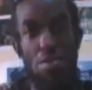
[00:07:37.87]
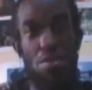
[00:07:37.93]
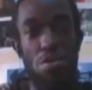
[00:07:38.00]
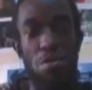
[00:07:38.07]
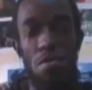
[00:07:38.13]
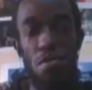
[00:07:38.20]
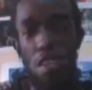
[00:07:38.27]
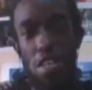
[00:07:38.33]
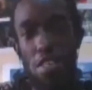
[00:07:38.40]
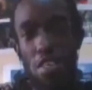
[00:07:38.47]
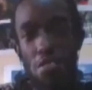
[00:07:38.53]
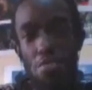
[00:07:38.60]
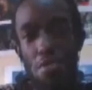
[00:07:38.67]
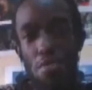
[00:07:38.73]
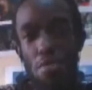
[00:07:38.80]
to fix this
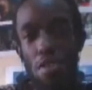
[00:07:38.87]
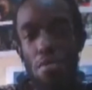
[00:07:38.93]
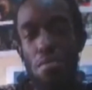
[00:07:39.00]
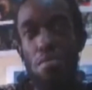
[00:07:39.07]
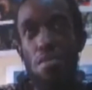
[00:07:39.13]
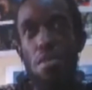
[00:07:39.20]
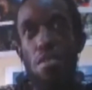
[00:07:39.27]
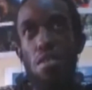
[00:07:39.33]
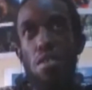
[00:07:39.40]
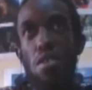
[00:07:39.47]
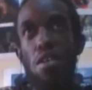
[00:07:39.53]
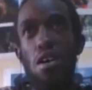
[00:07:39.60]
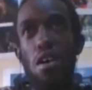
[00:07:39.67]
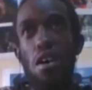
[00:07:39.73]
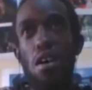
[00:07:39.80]
problem.
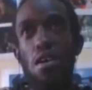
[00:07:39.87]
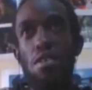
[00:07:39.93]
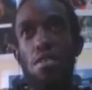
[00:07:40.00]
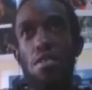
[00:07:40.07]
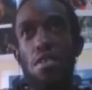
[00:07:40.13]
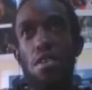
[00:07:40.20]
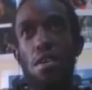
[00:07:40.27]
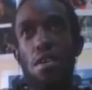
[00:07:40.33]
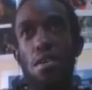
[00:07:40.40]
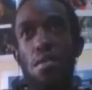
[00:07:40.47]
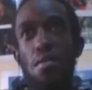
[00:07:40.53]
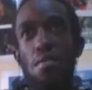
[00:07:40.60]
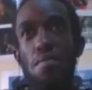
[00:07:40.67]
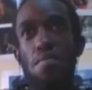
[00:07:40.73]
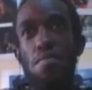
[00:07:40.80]
And
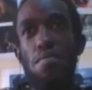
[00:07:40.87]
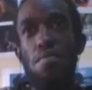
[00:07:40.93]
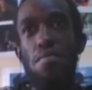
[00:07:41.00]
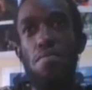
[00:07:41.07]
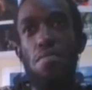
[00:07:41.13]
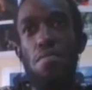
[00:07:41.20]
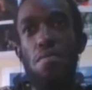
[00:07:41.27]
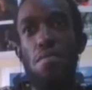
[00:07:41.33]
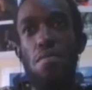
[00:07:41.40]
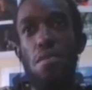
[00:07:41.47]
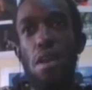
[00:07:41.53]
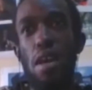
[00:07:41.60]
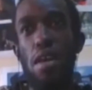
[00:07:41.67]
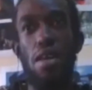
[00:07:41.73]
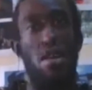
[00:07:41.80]

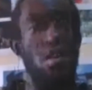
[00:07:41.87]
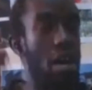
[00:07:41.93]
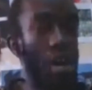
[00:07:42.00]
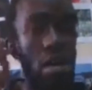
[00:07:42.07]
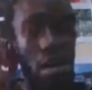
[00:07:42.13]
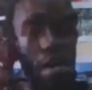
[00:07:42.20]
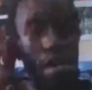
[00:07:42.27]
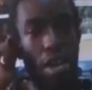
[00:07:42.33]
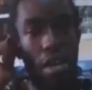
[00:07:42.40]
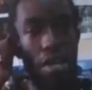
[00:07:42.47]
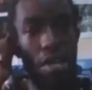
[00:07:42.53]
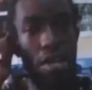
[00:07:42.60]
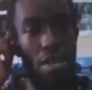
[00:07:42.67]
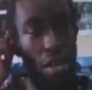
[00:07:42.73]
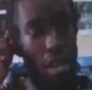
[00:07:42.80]

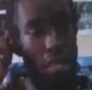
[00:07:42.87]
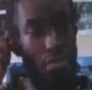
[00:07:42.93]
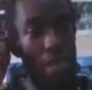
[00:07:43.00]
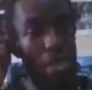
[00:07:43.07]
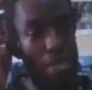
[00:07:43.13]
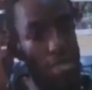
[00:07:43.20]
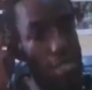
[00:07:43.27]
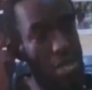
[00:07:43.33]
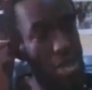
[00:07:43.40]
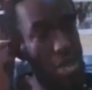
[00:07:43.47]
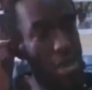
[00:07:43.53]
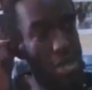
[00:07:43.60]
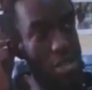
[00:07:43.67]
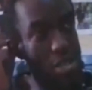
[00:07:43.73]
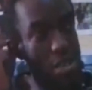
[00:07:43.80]
I met
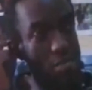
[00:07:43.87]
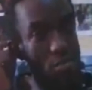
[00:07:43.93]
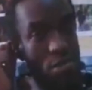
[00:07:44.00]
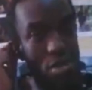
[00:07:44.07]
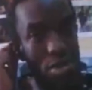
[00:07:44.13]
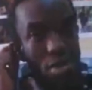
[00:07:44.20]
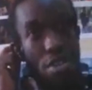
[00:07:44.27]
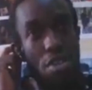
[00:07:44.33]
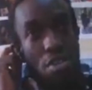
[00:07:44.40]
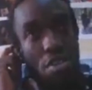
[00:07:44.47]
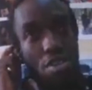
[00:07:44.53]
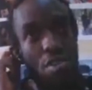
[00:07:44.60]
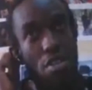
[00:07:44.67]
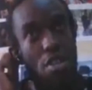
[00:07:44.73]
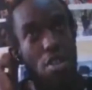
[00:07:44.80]
someone.
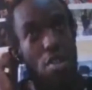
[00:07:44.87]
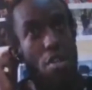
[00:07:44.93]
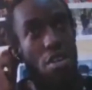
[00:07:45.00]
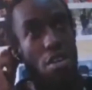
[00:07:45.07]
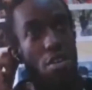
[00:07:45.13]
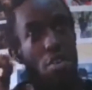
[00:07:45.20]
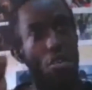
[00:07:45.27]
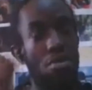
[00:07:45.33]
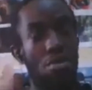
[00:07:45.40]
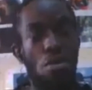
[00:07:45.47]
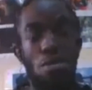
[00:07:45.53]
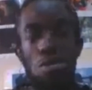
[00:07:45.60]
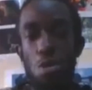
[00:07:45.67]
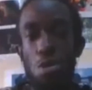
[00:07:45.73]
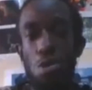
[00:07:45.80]
He's called
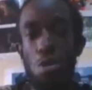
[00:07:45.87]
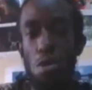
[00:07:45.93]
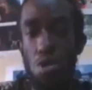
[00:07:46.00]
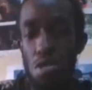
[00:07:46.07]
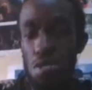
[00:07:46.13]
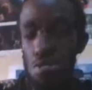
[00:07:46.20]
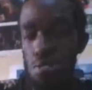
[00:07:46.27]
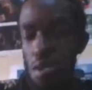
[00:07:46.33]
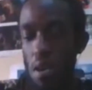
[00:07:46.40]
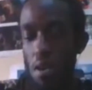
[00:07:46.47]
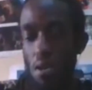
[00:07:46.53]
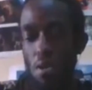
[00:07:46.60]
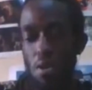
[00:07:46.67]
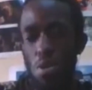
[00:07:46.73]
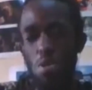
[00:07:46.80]

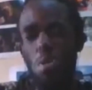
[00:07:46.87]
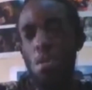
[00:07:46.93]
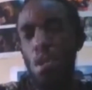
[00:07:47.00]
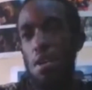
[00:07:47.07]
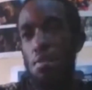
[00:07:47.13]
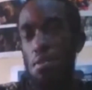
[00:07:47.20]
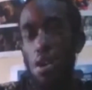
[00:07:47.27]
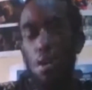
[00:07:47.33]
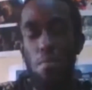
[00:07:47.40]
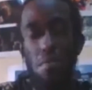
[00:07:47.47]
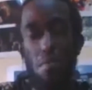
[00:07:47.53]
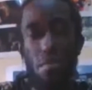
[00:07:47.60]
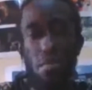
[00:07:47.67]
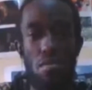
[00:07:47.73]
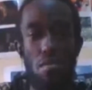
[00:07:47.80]
Ocho Emma.
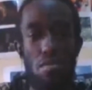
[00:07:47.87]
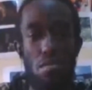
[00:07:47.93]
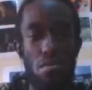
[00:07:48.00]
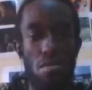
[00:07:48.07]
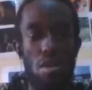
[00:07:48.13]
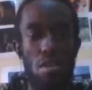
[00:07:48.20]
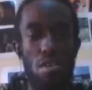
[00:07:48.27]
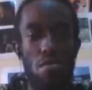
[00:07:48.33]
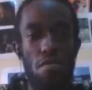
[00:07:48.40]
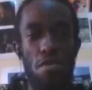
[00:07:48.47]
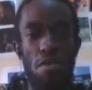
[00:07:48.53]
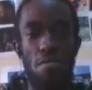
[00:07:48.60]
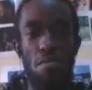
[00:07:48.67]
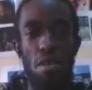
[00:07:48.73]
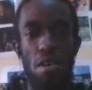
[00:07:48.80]
He's
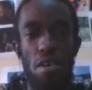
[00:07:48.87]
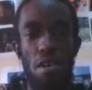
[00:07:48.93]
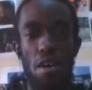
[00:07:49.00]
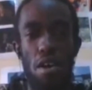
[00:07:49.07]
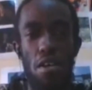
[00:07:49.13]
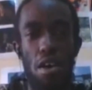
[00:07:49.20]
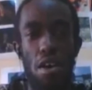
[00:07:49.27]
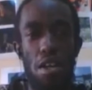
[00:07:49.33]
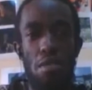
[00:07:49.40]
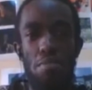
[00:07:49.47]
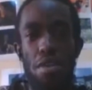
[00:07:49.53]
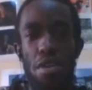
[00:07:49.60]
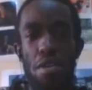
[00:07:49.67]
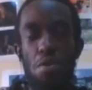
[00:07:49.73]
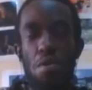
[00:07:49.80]
from a
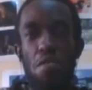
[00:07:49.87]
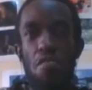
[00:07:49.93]
company called